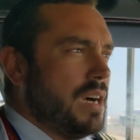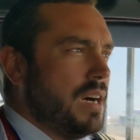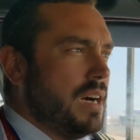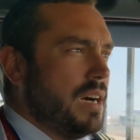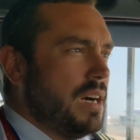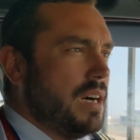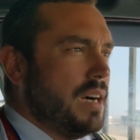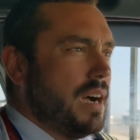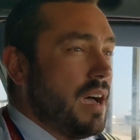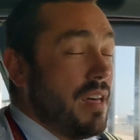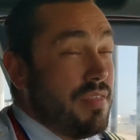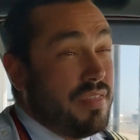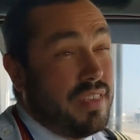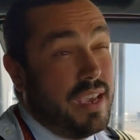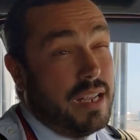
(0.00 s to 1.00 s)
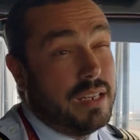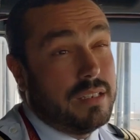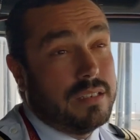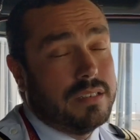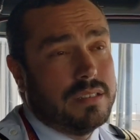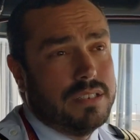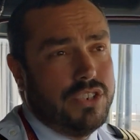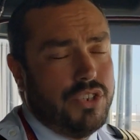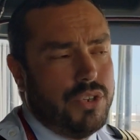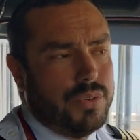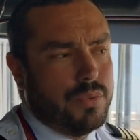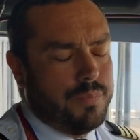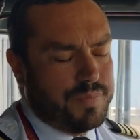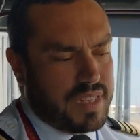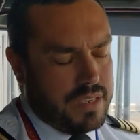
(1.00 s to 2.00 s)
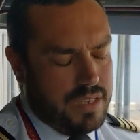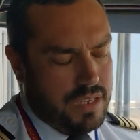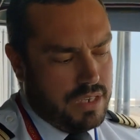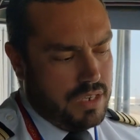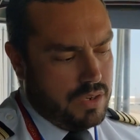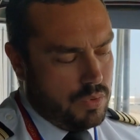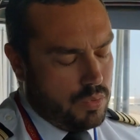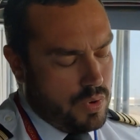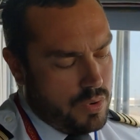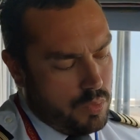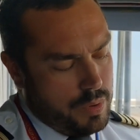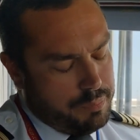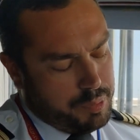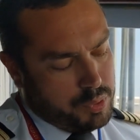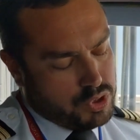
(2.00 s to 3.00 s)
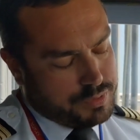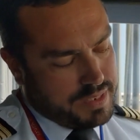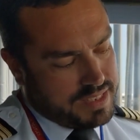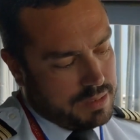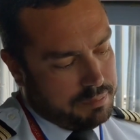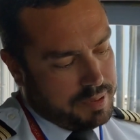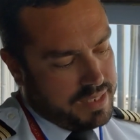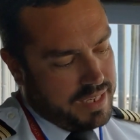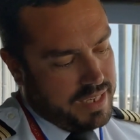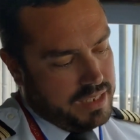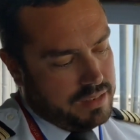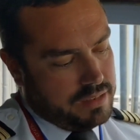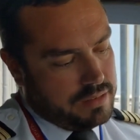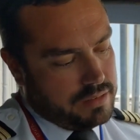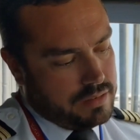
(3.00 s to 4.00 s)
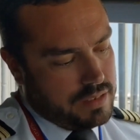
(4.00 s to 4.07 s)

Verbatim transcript: Uh, and then, you, you know, when we push back the plane,